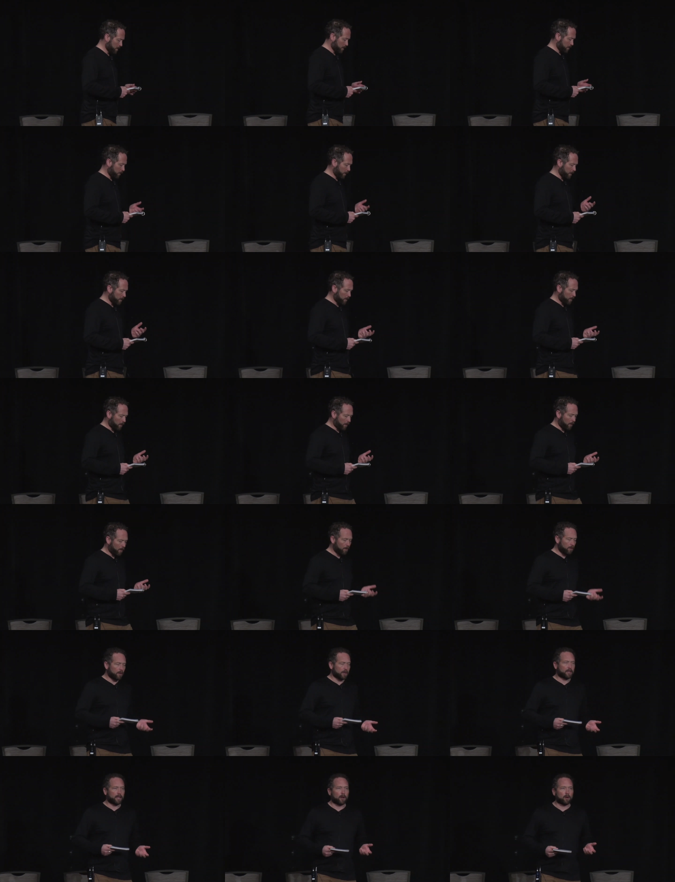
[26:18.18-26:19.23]
We are
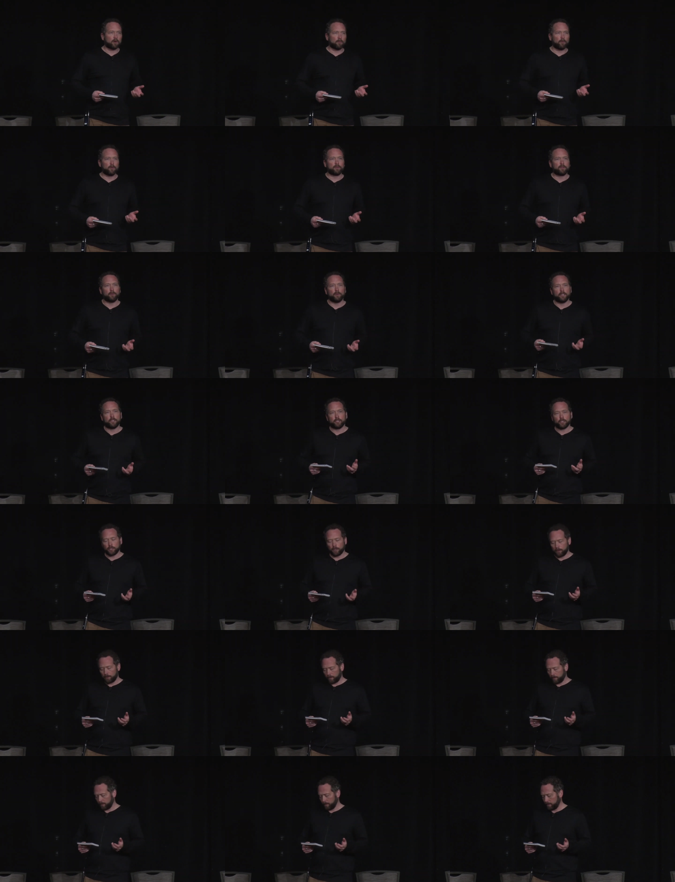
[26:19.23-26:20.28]
all accountable to each
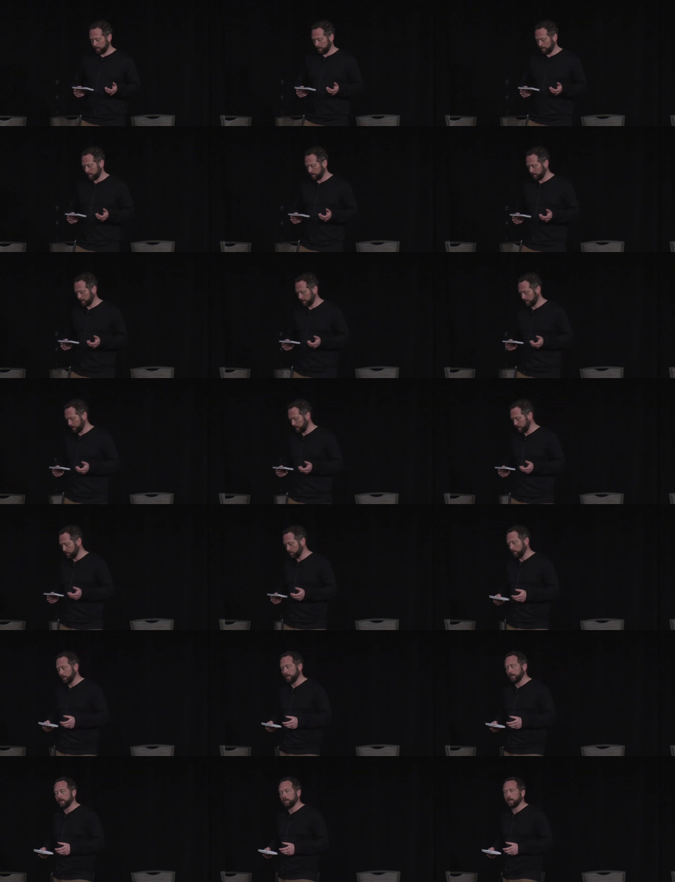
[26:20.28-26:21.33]
other because
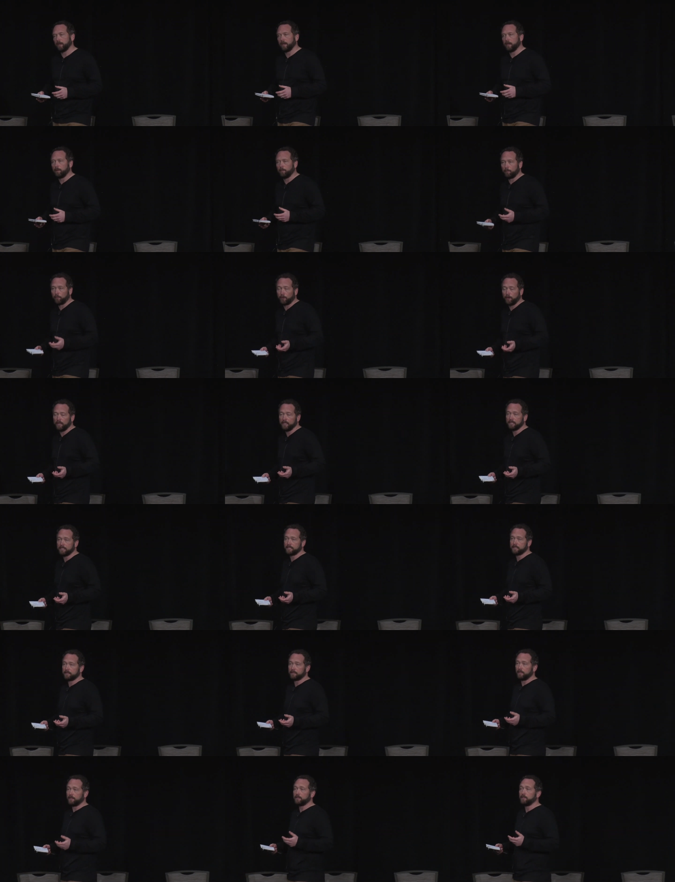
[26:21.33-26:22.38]
we embrace
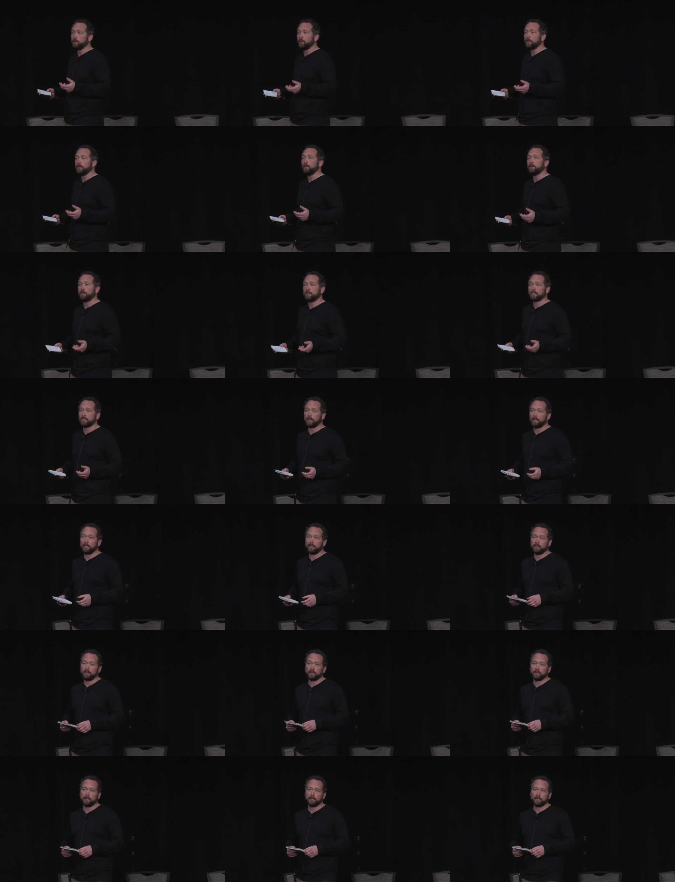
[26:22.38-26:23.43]
the do what you
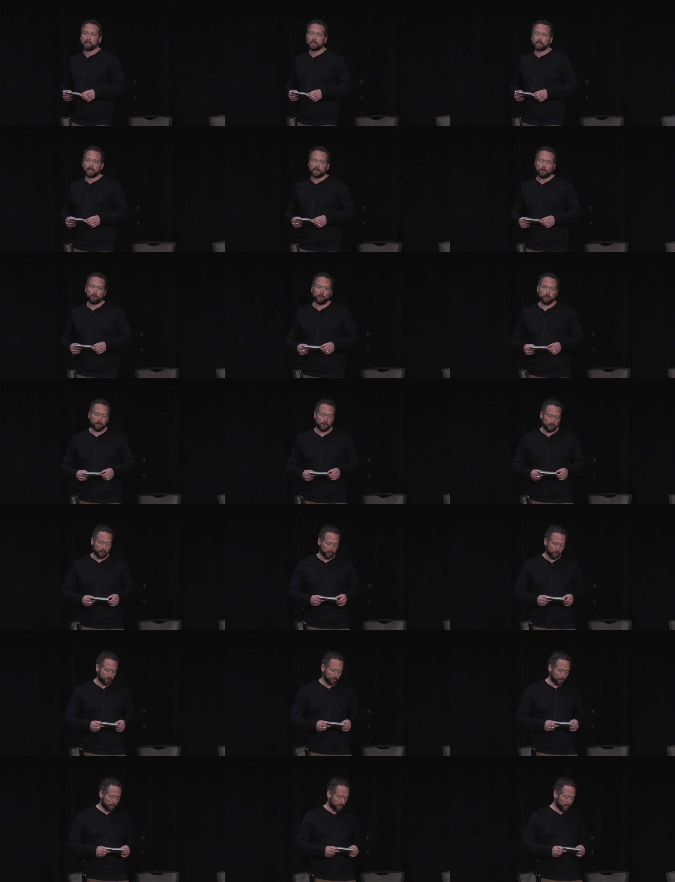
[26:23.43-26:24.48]
say what you
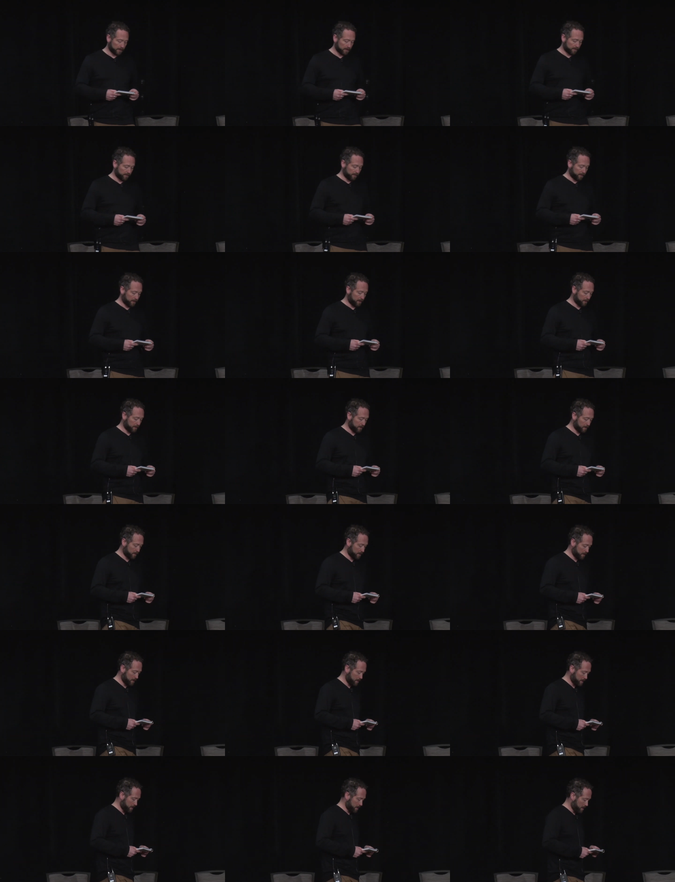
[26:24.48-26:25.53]
do philosophy.
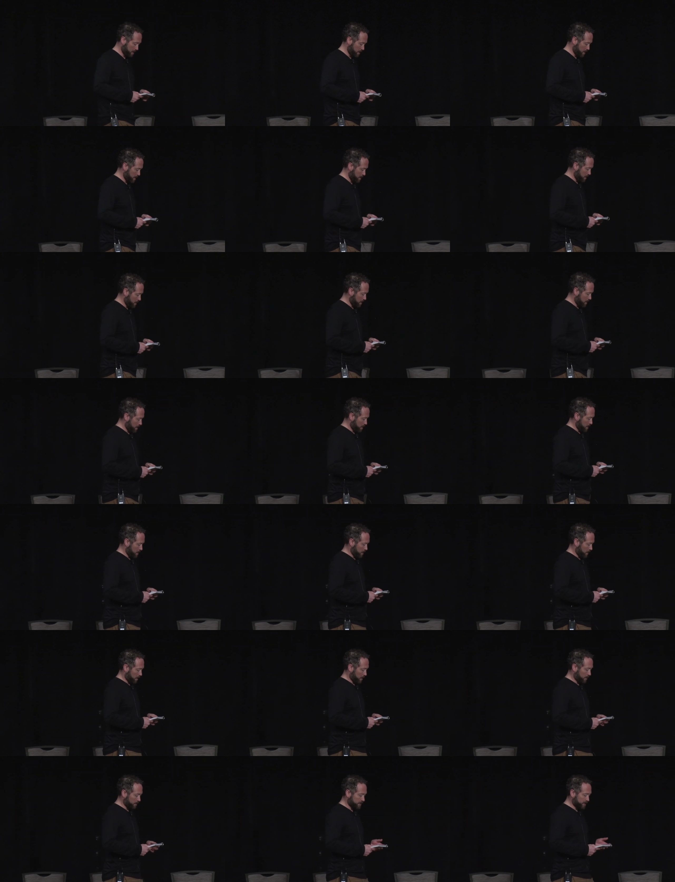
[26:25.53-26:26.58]

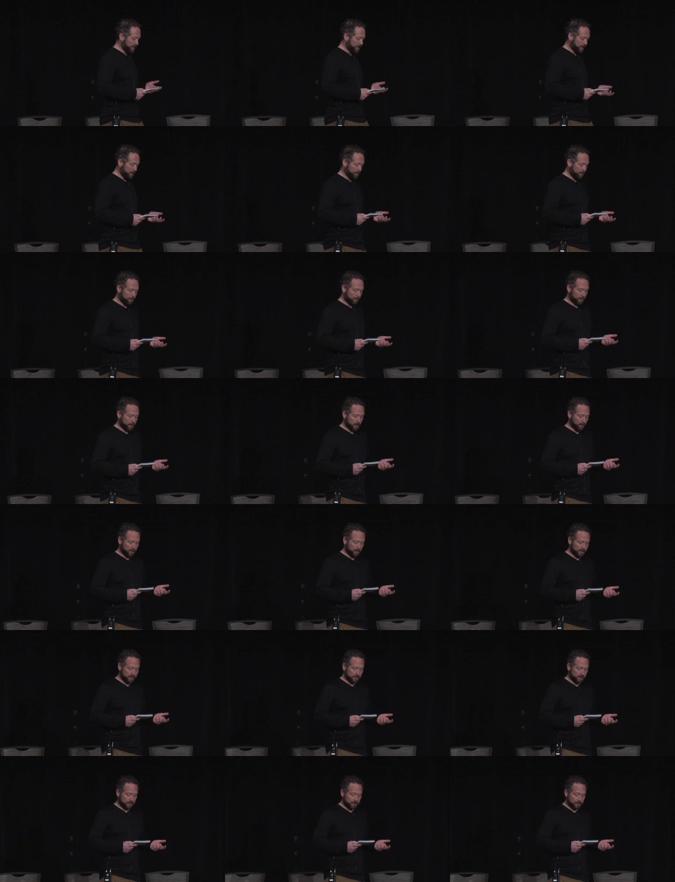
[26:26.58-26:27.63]
Our team
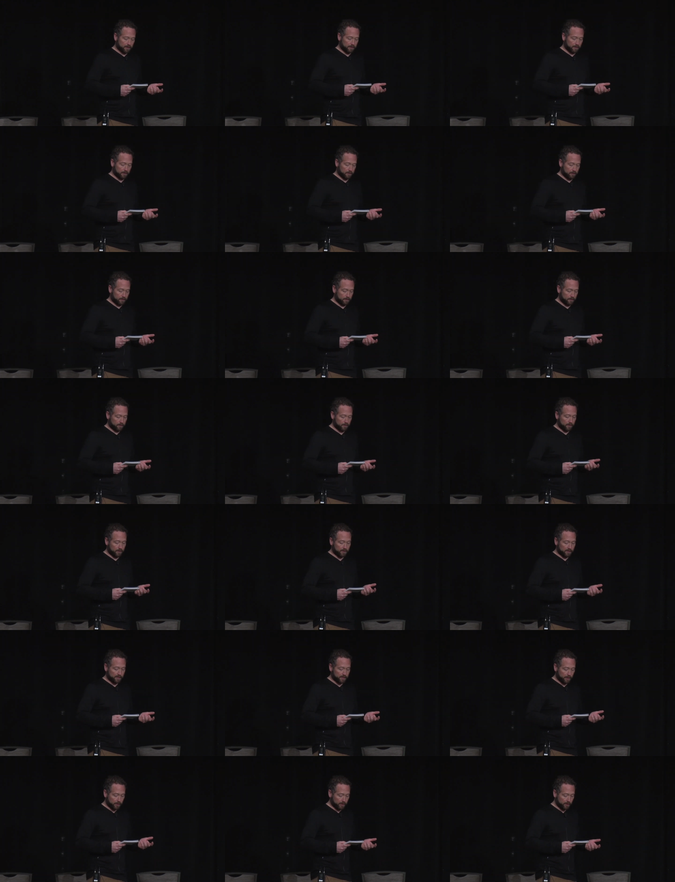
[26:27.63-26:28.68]
commits to
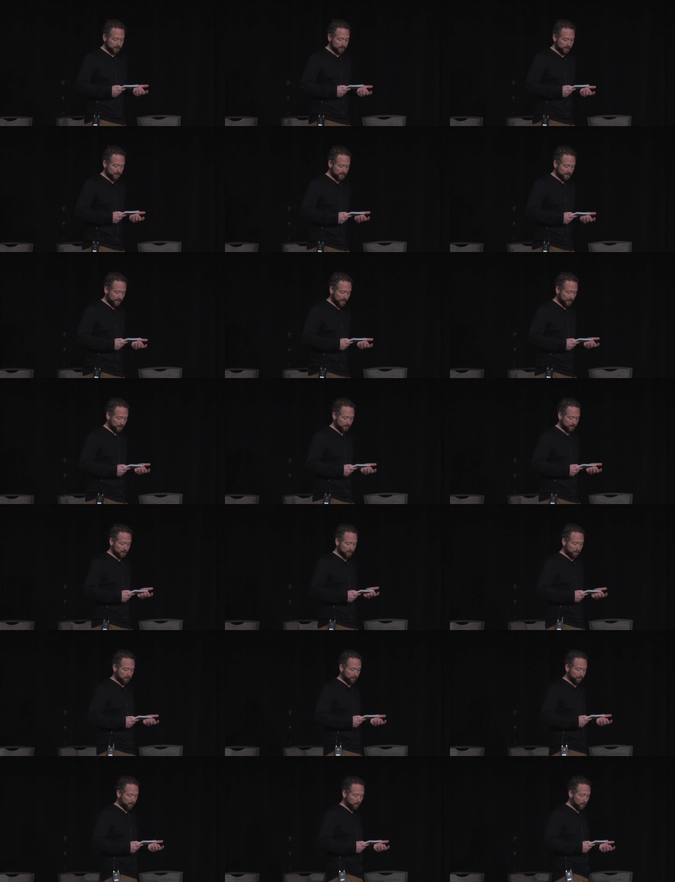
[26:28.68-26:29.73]
decisions and standards of
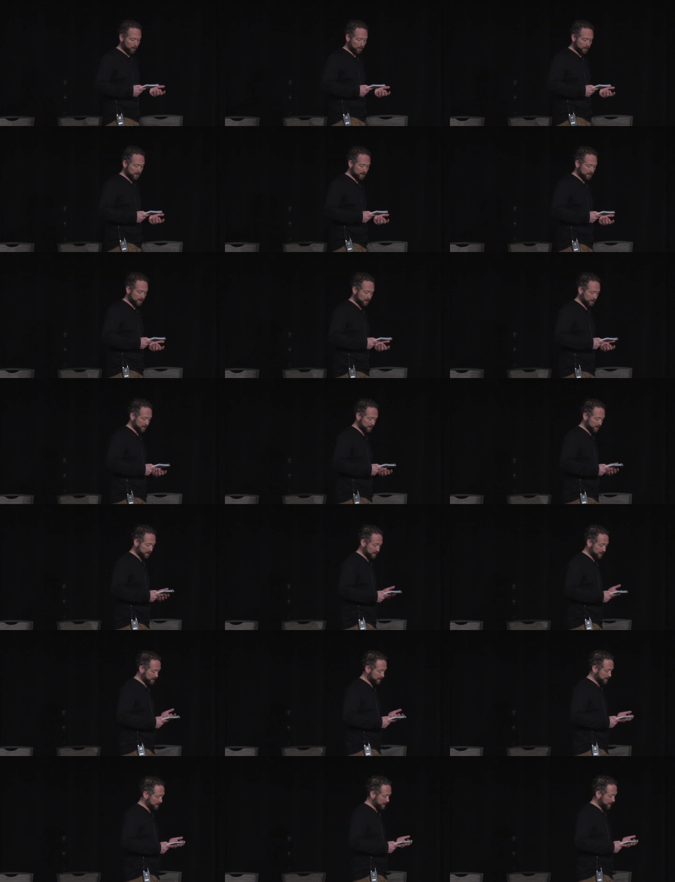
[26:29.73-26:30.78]
performance and
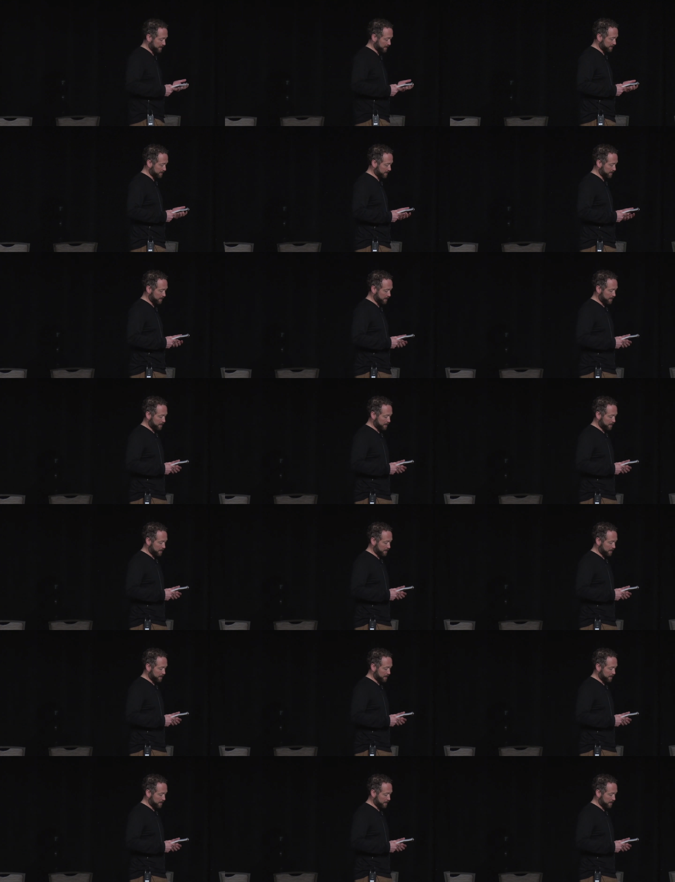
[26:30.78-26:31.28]
success